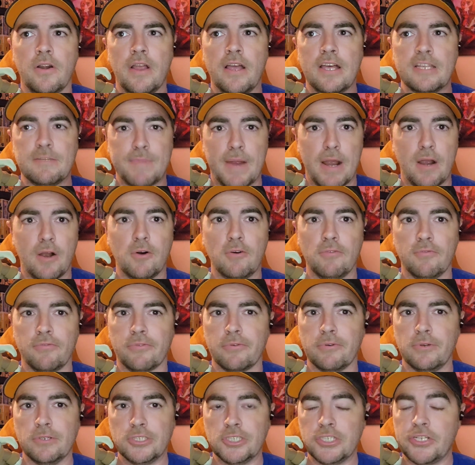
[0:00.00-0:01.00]
as
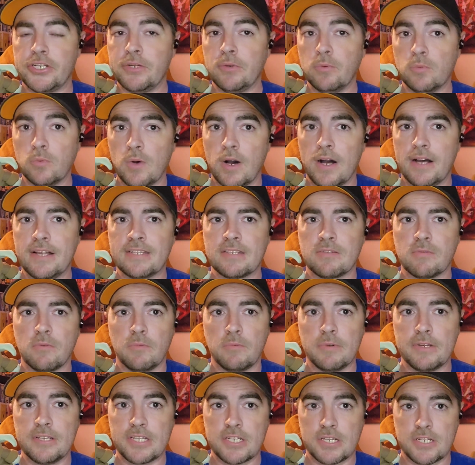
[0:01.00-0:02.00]
powerful as she was
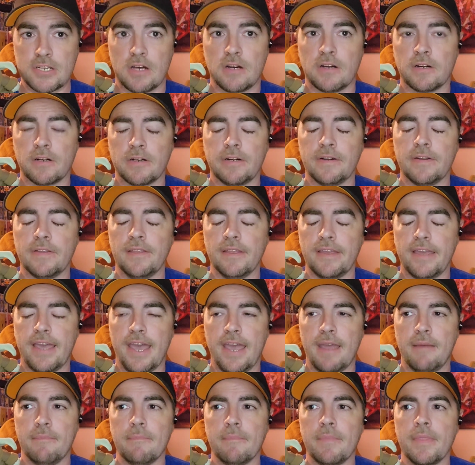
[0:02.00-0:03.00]
when we saw her in the
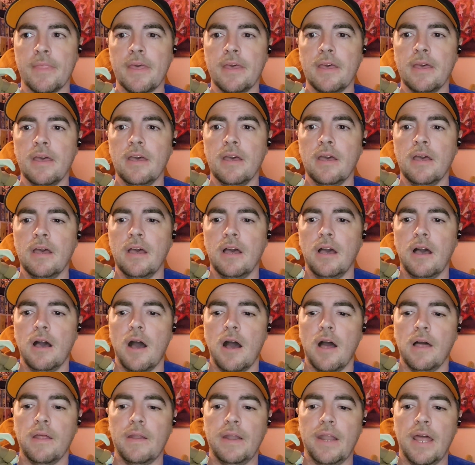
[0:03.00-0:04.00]
game.
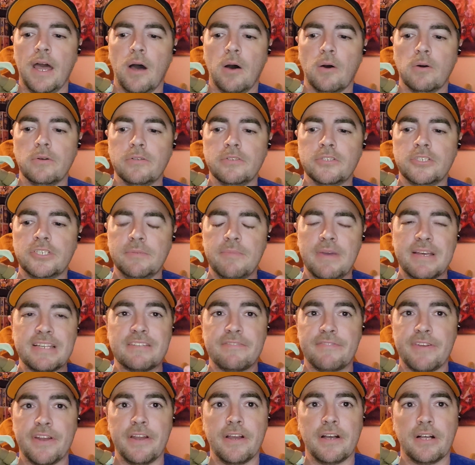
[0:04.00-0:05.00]
Now, she makes it
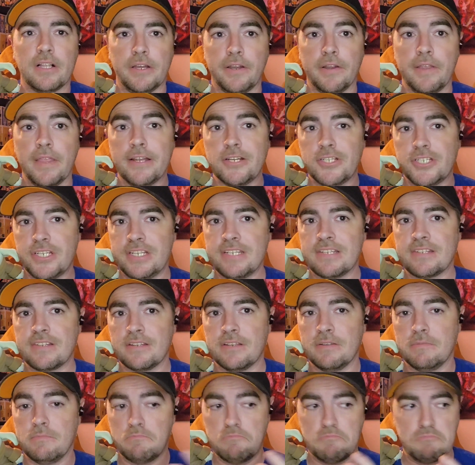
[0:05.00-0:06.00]
very clear that she's
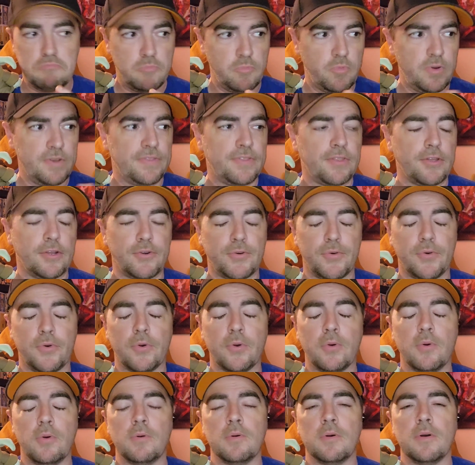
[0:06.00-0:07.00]
with the
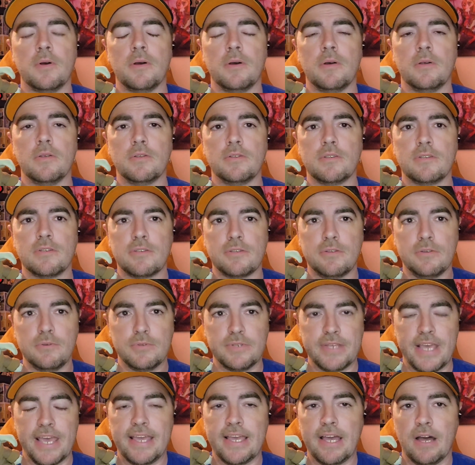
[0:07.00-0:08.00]
crew to
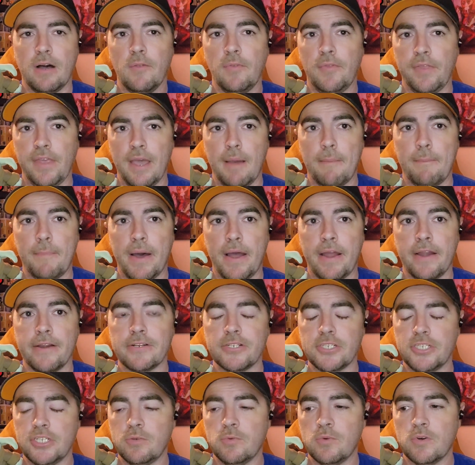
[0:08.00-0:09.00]
take out the Empire.
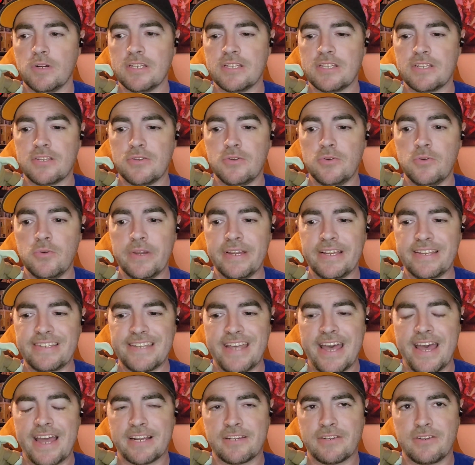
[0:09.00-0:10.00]
She wants to
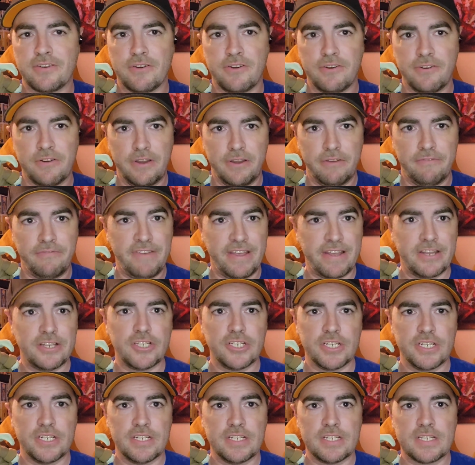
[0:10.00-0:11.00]
exact her
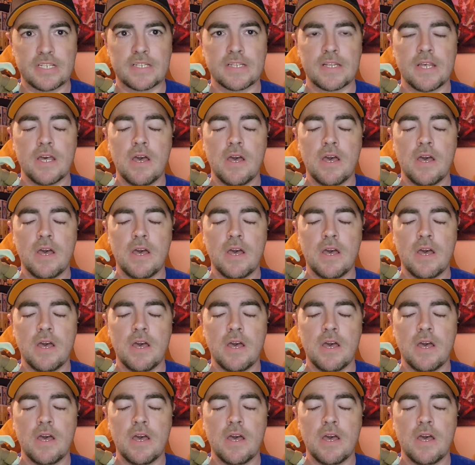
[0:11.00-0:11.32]
vengeance